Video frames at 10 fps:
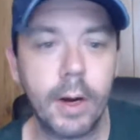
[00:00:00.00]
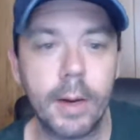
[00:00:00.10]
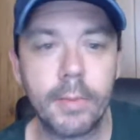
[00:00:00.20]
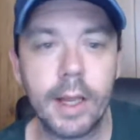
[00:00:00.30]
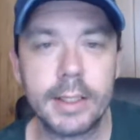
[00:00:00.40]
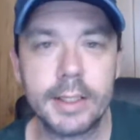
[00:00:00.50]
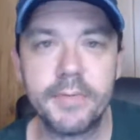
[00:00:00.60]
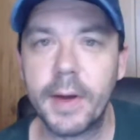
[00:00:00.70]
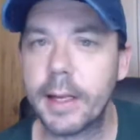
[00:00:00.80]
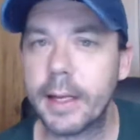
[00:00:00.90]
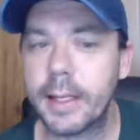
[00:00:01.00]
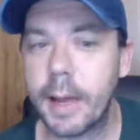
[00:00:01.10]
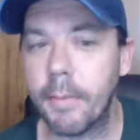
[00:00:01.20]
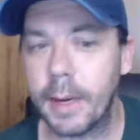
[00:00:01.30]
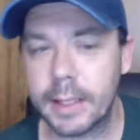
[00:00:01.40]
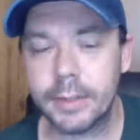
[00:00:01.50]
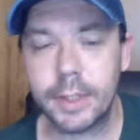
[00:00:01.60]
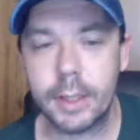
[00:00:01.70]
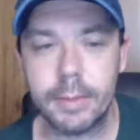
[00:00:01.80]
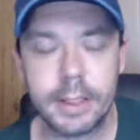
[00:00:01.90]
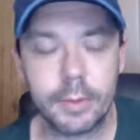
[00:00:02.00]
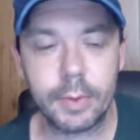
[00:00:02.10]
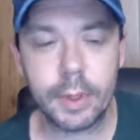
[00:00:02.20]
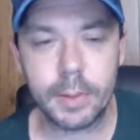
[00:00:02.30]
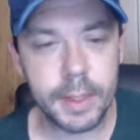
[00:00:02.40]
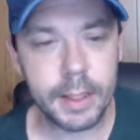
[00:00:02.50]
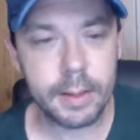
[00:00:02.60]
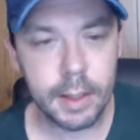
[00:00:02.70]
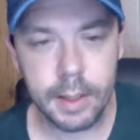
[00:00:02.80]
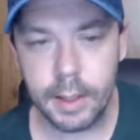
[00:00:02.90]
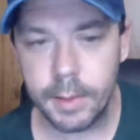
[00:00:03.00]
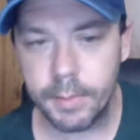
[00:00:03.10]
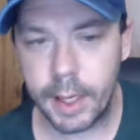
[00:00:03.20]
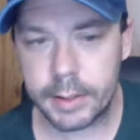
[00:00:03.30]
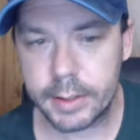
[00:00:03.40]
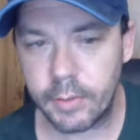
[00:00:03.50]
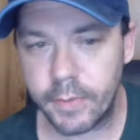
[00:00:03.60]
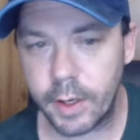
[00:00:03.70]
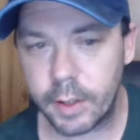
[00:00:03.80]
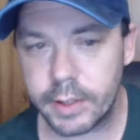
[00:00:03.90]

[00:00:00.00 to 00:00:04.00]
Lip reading: I'm glad she finally hit that milestone. That's a really big milestone for her.